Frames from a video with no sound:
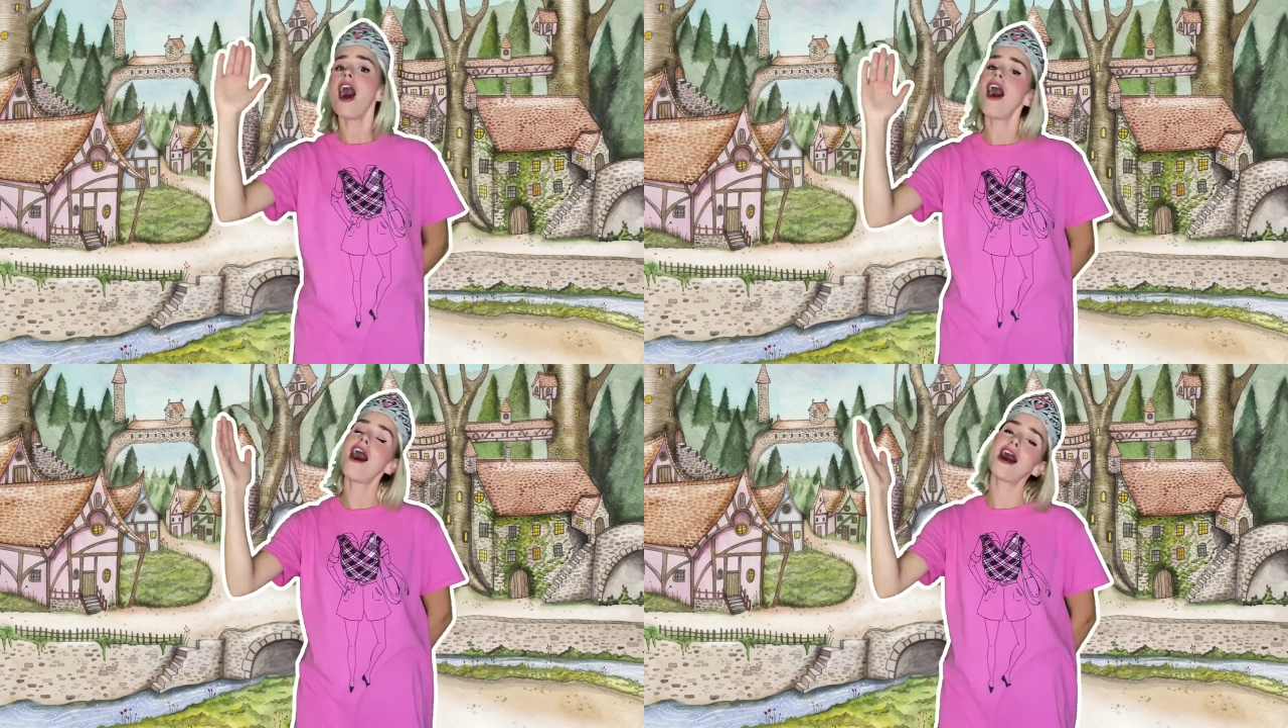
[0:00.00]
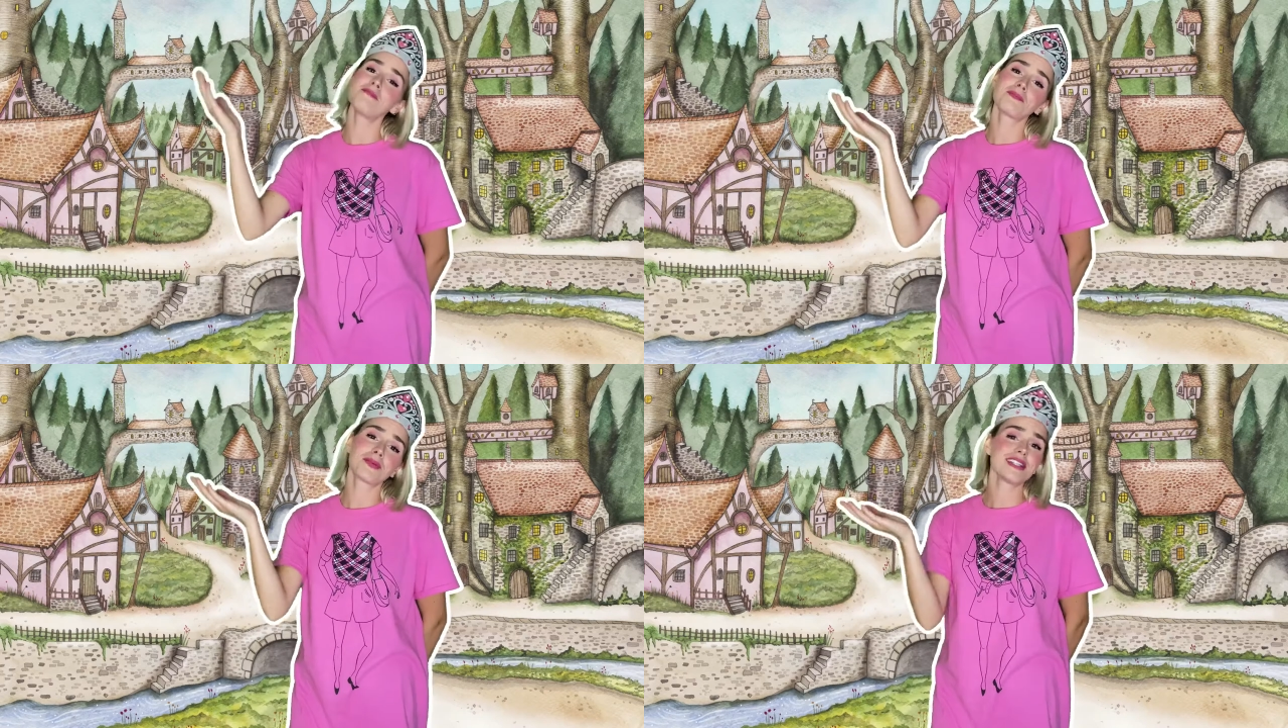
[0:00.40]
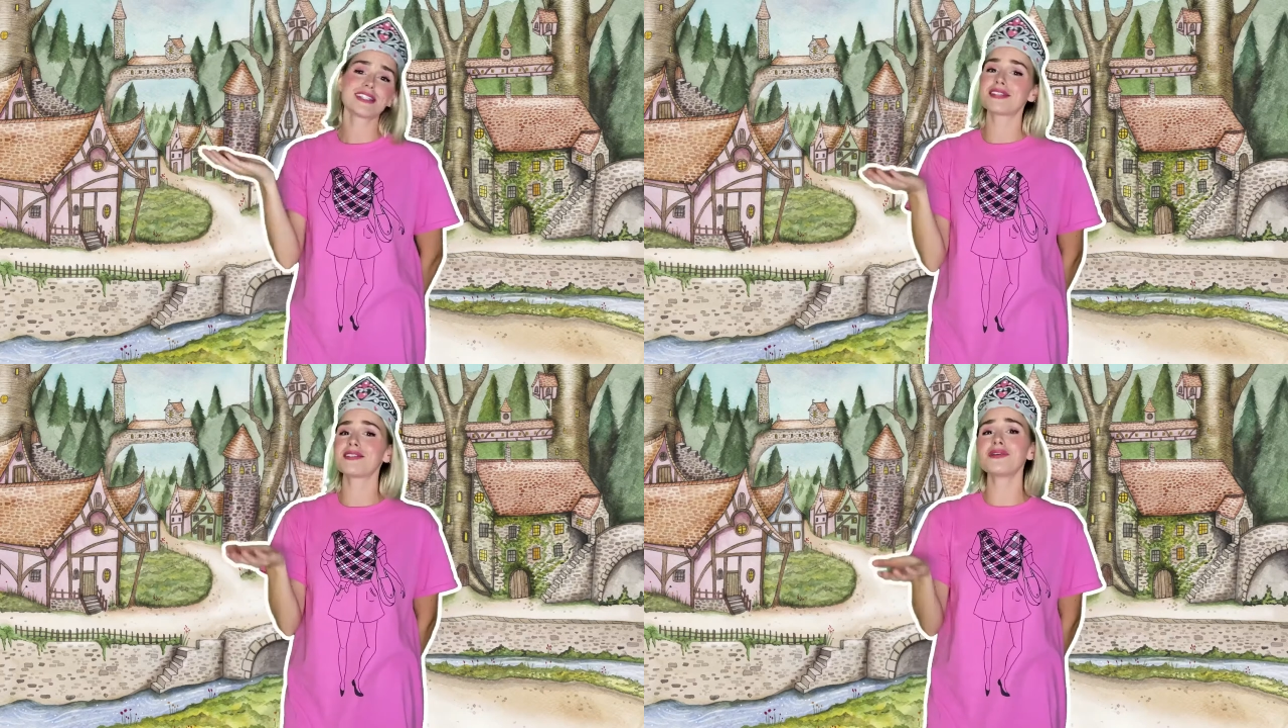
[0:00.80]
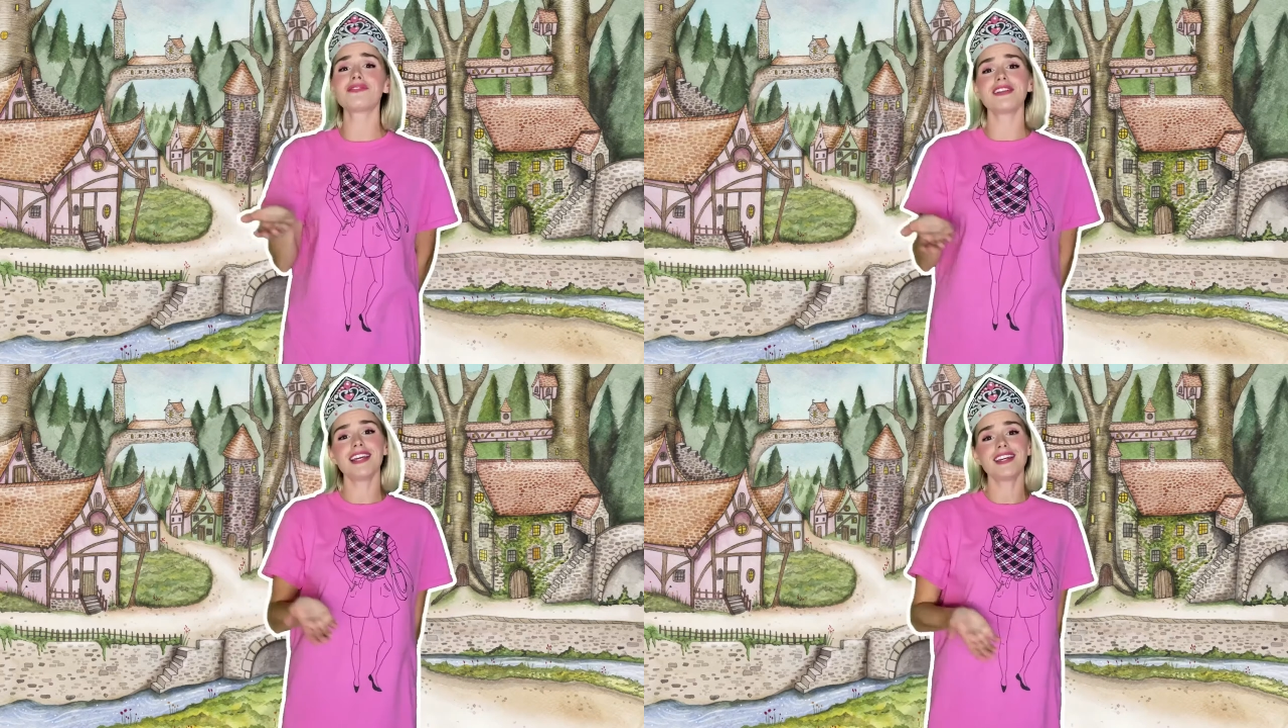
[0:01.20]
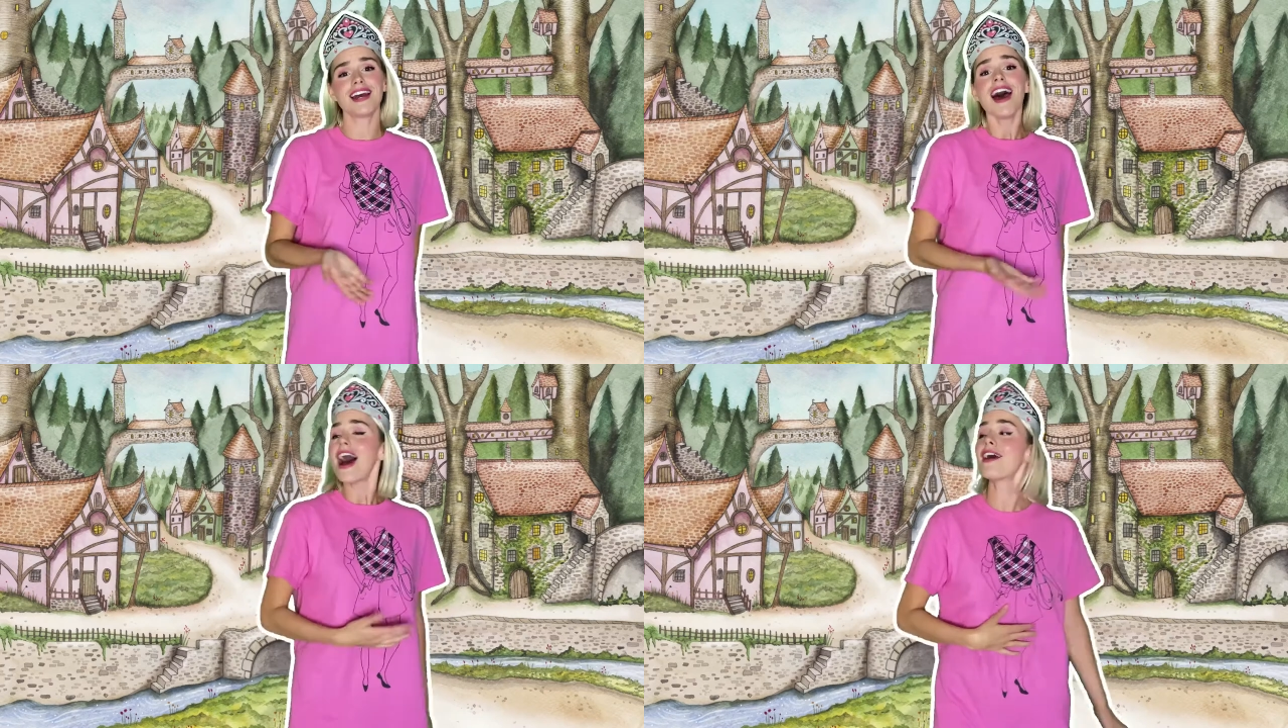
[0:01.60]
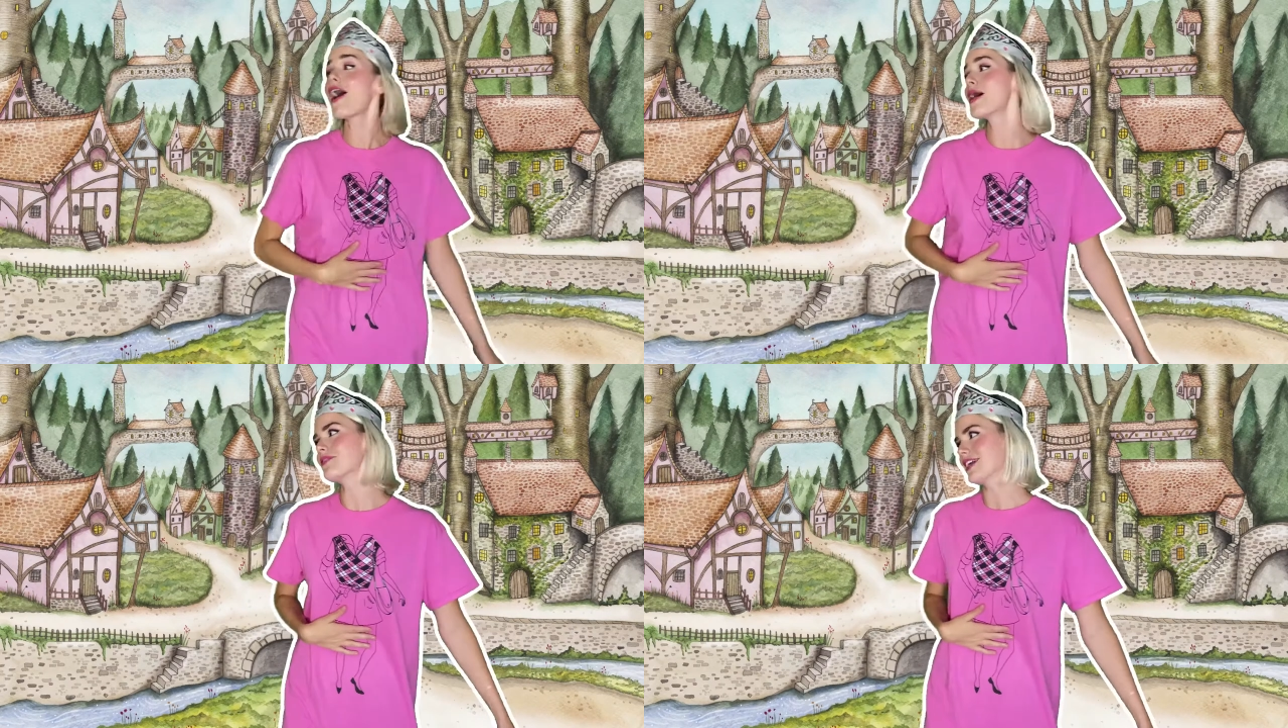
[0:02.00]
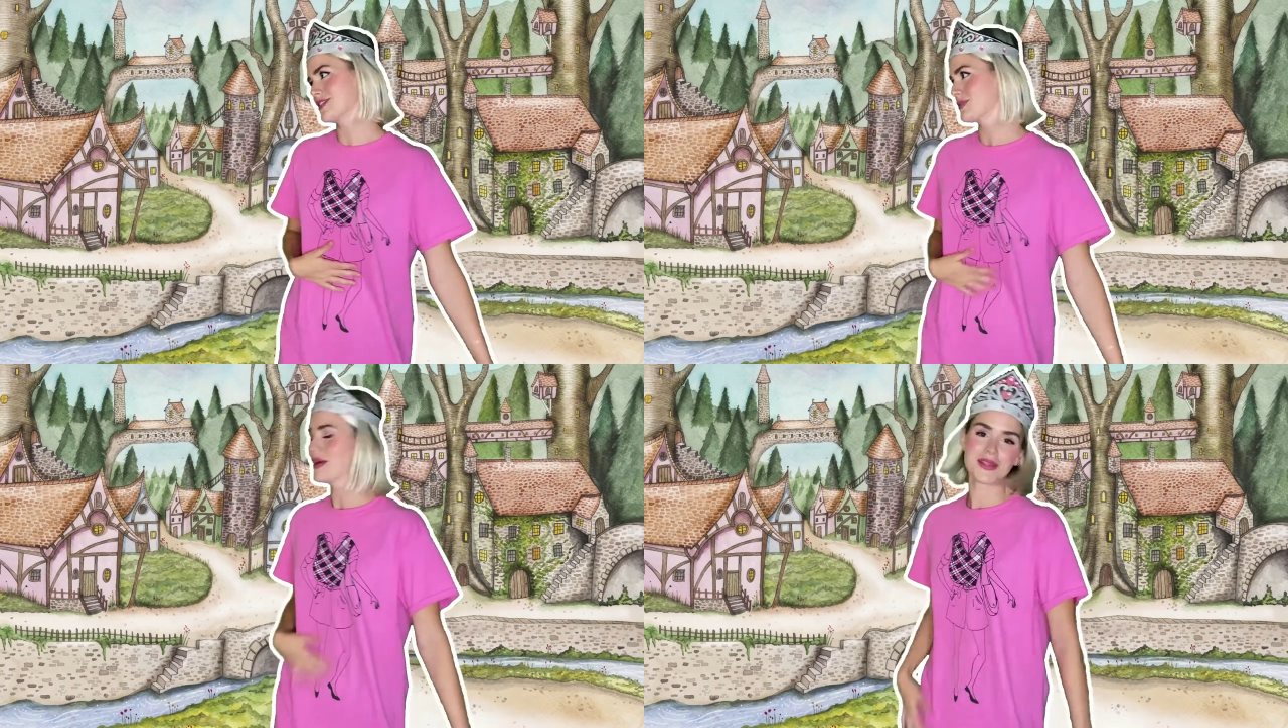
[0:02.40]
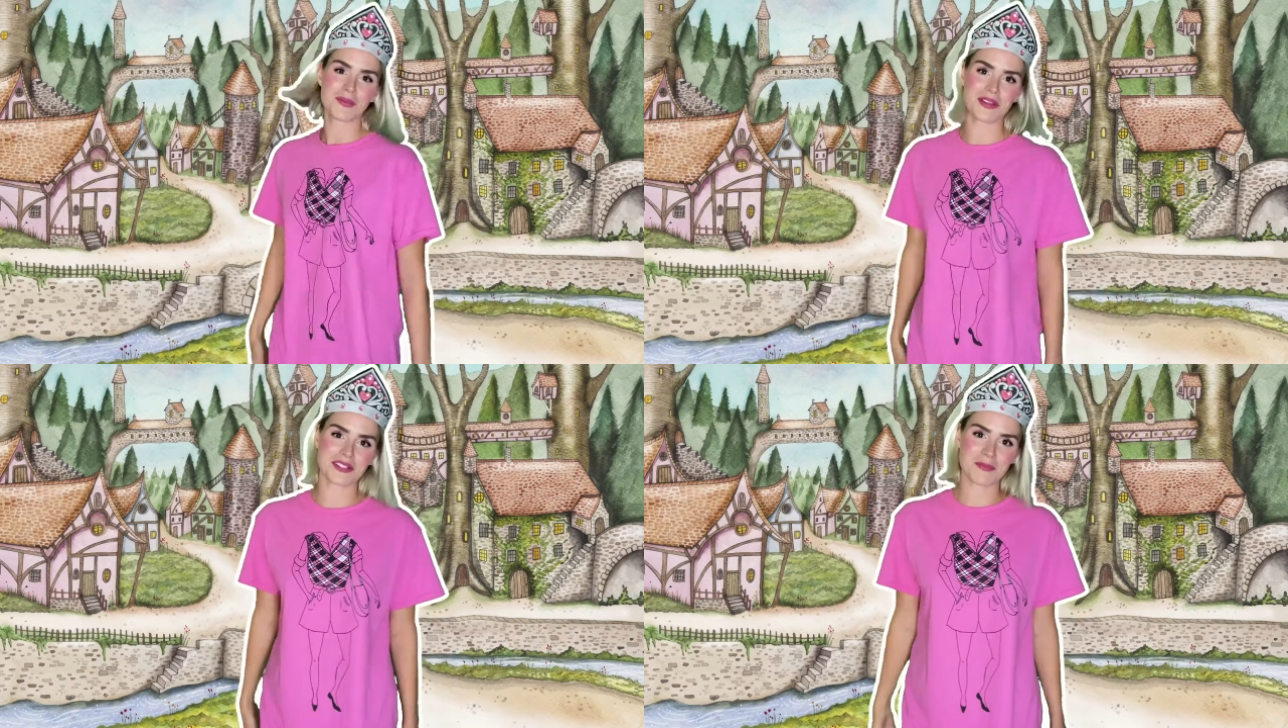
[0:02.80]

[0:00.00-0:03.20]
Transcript: I'm Princess Euphony, and I'm ready to win the Once